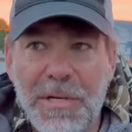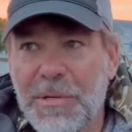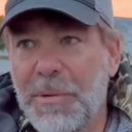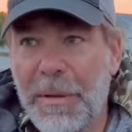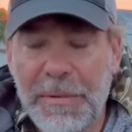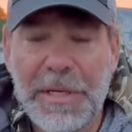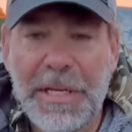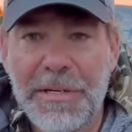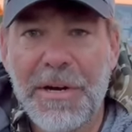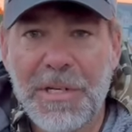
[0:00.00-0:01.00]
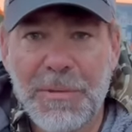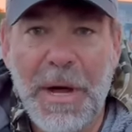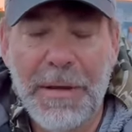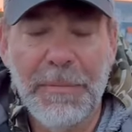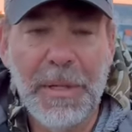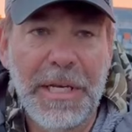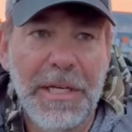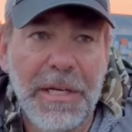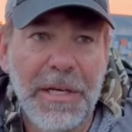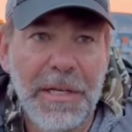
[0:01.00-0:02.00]
So we were able to get to our spot plenty
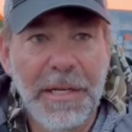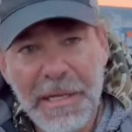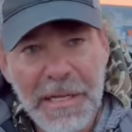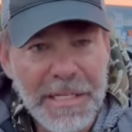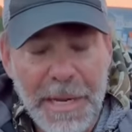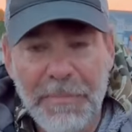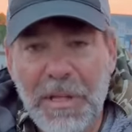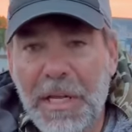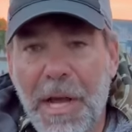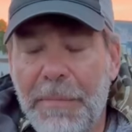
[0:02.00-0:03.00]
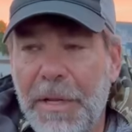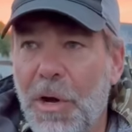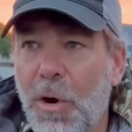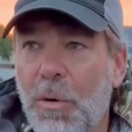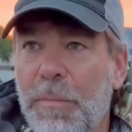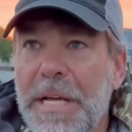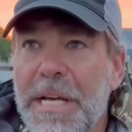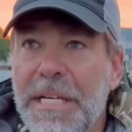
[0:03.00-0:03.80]
good. Same thing coming home.